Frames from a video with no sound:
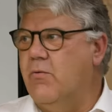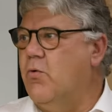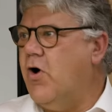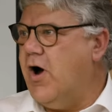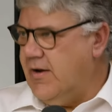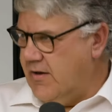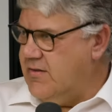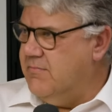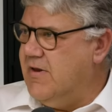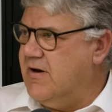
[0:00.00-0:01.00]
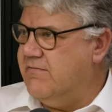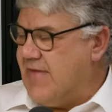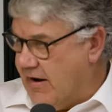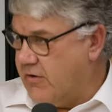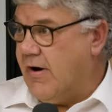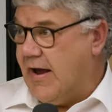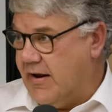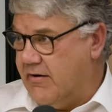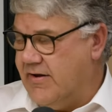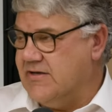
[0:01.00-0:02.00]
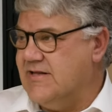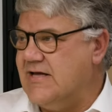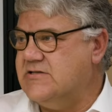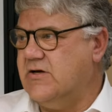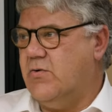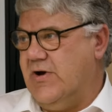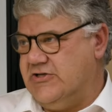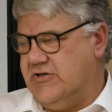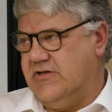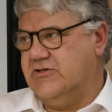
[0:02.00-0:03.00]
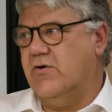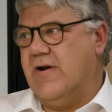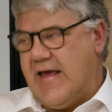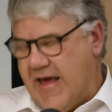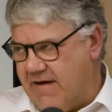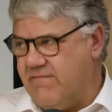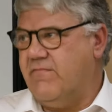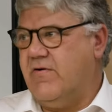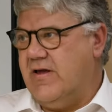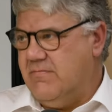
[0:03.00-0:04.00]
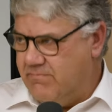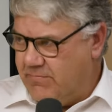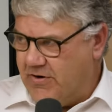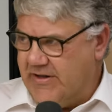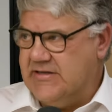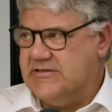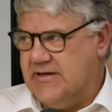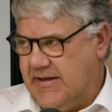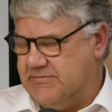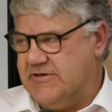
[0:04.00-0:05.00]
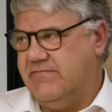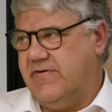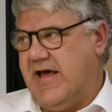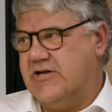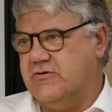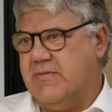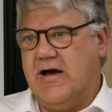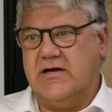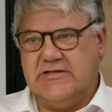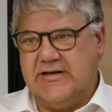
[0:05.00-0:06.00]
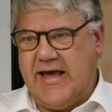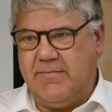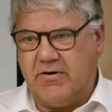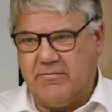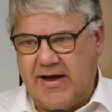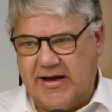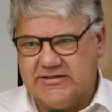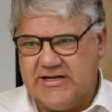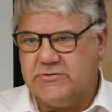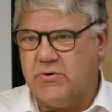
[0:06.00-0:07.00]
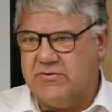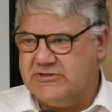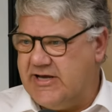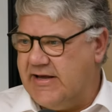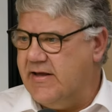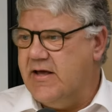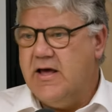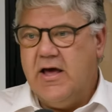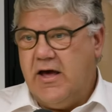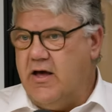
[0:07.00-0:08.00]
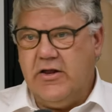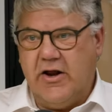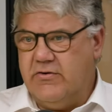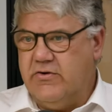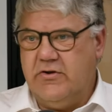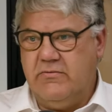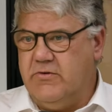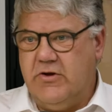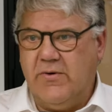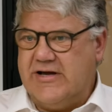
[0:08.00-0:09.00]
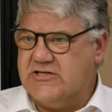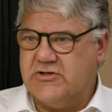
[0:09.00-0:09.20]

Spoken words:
right in the middle of that grey area. So that's the question that's on everybody's lips in financial markets, in capital markets. That's why we're seeing, you know, US